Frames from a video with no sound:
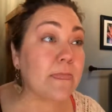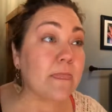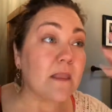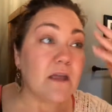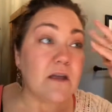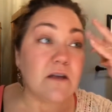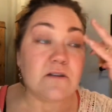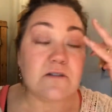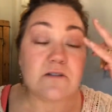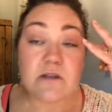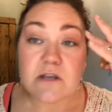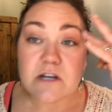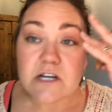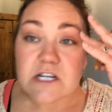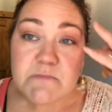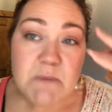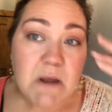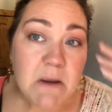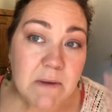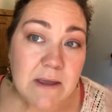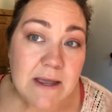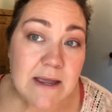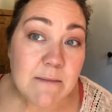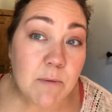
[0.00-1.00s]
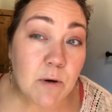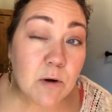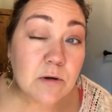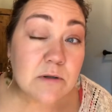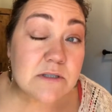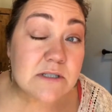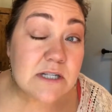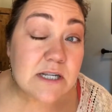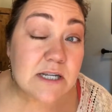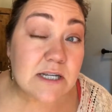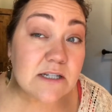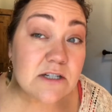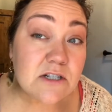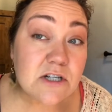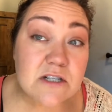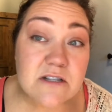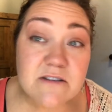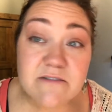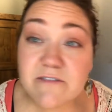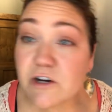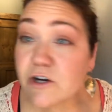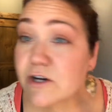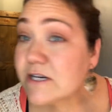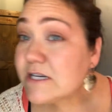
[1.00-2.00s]
So there's my Pink Posy. It's just a
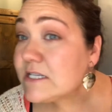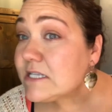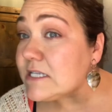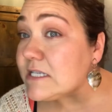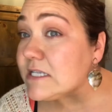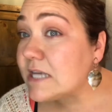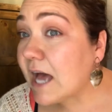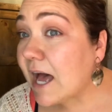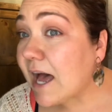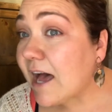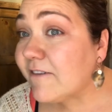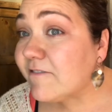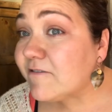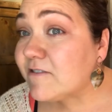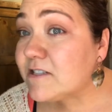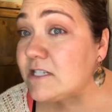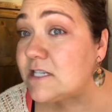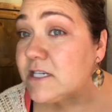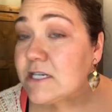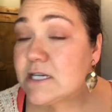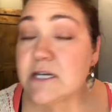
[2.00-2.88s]
very soft